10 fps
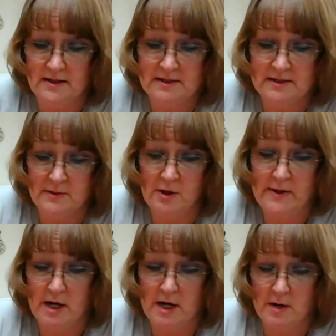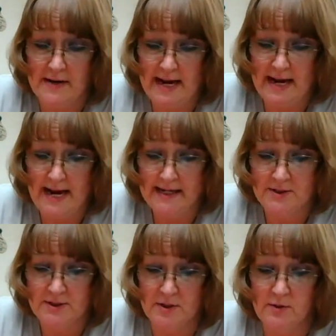So here we are back
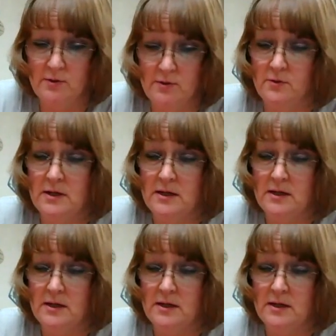to,